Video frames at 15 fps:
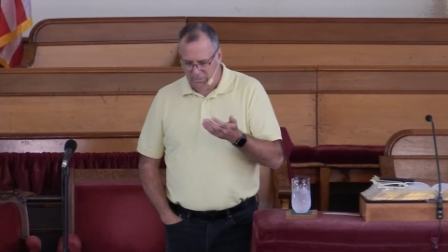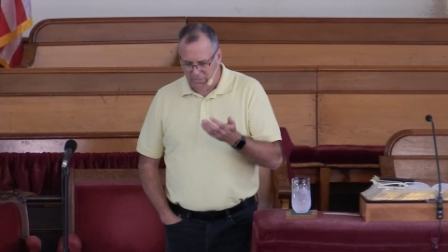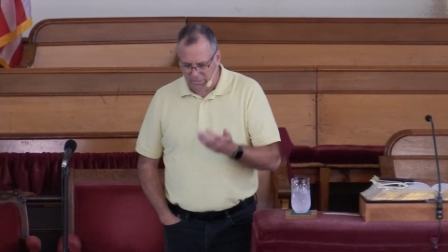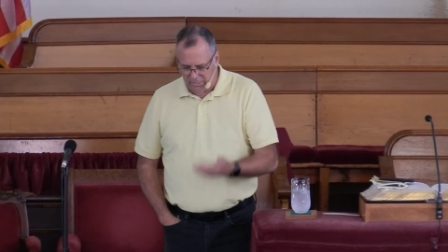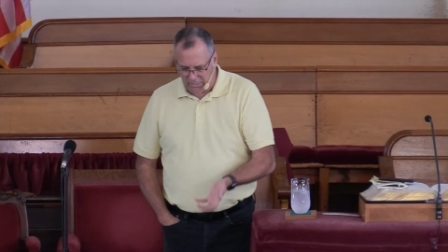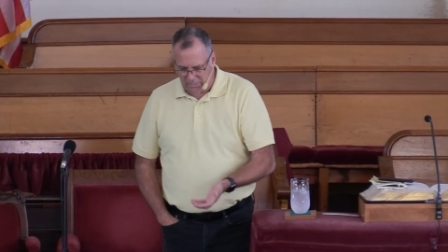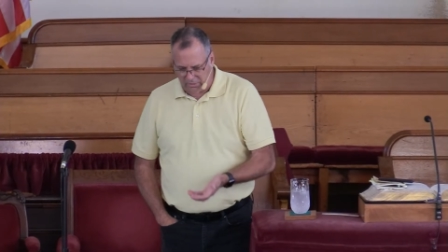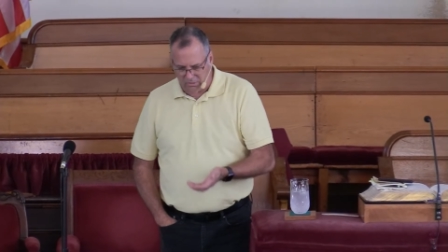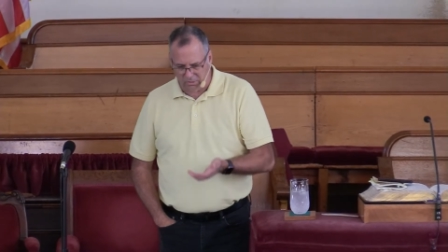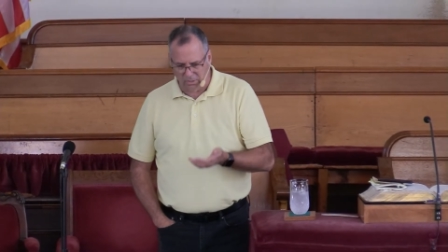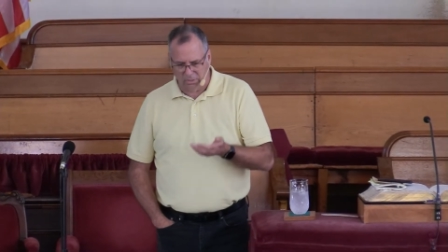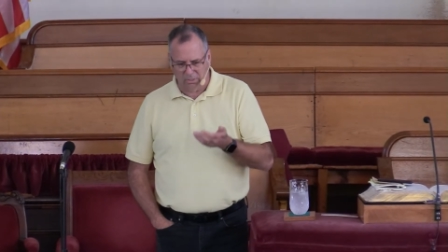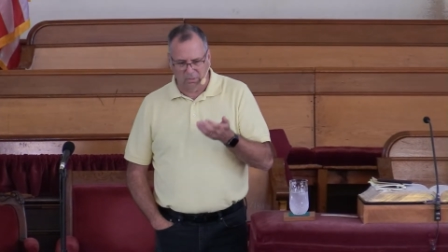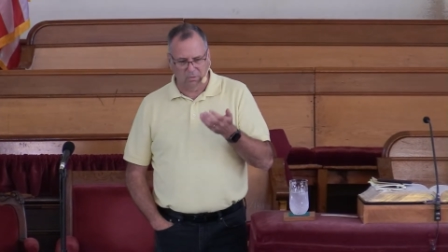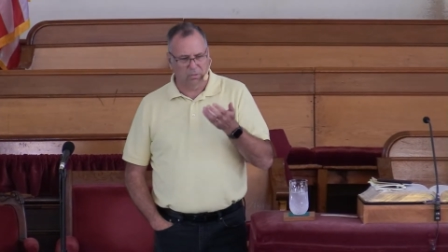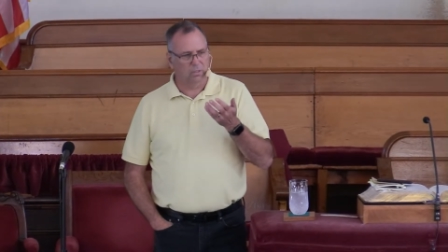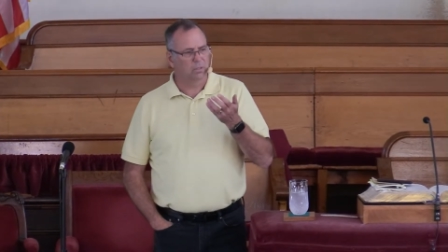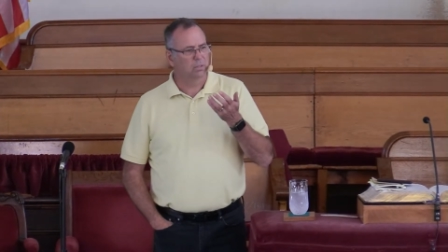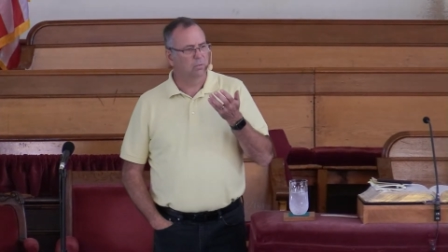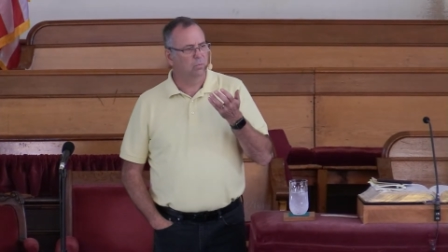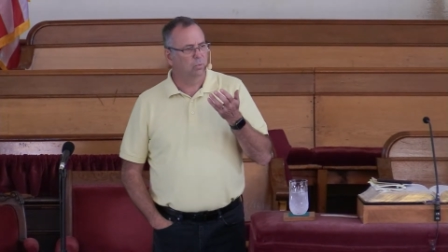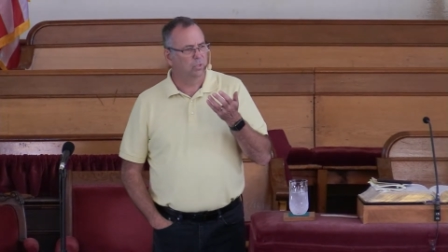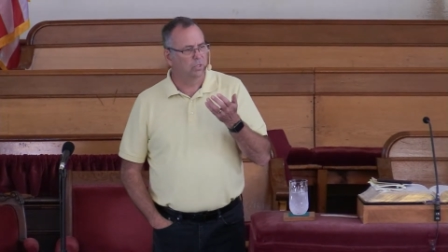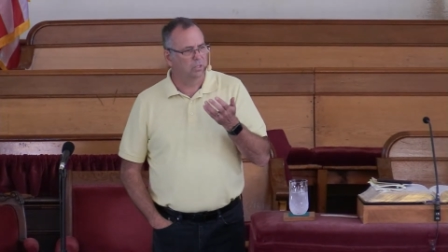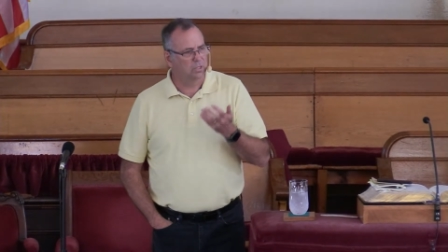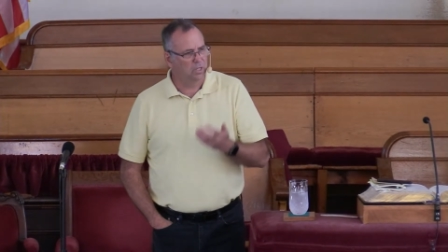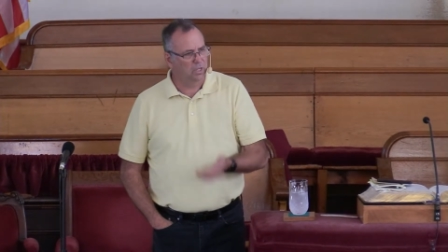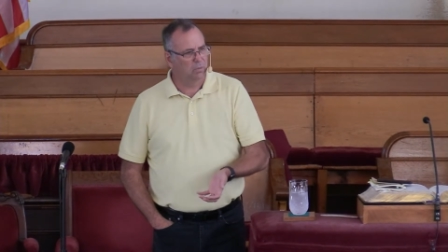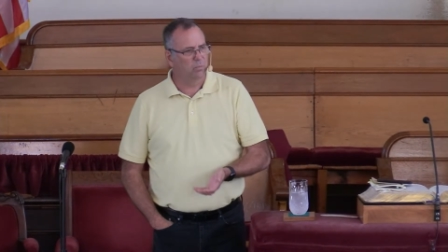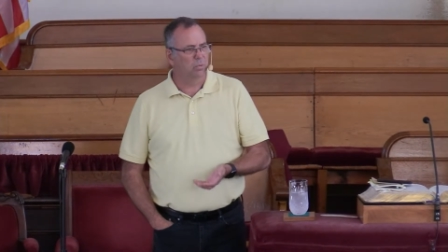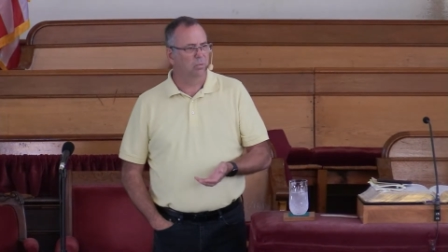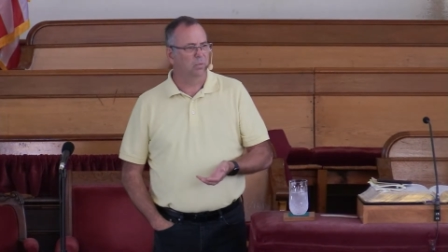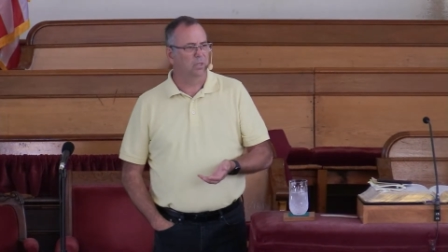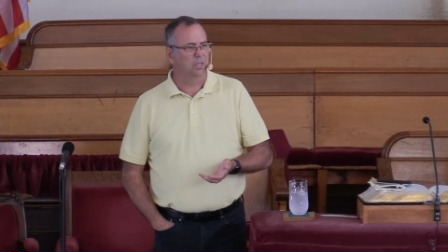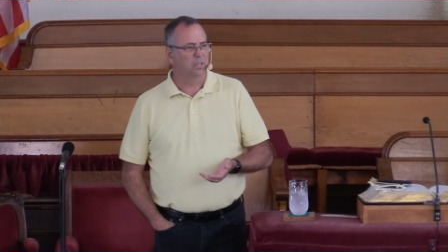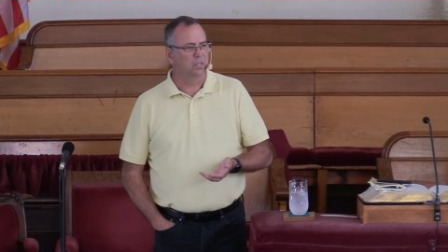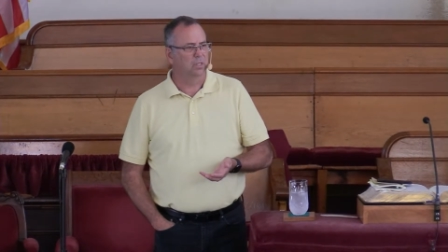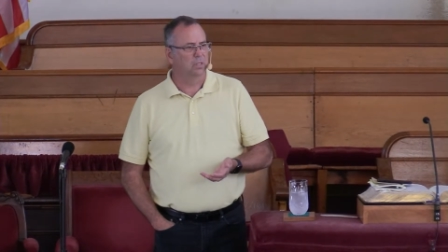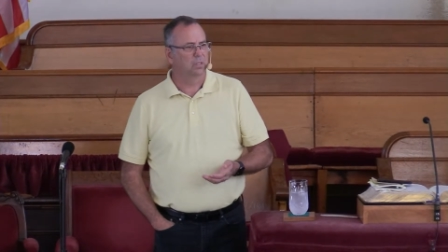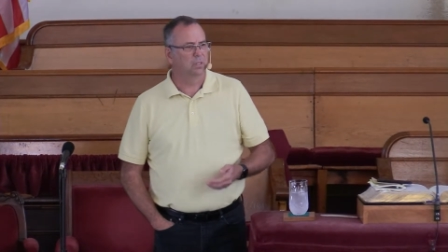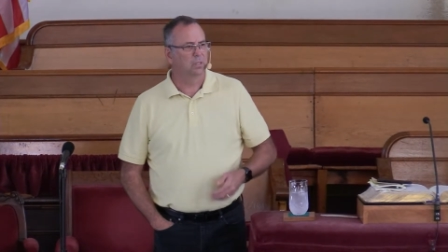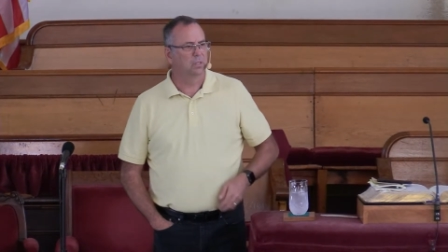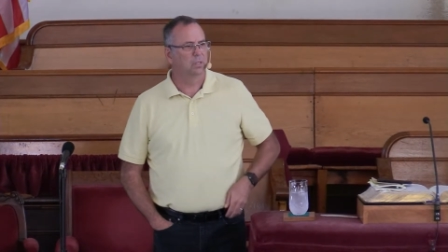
dancing with a tambourine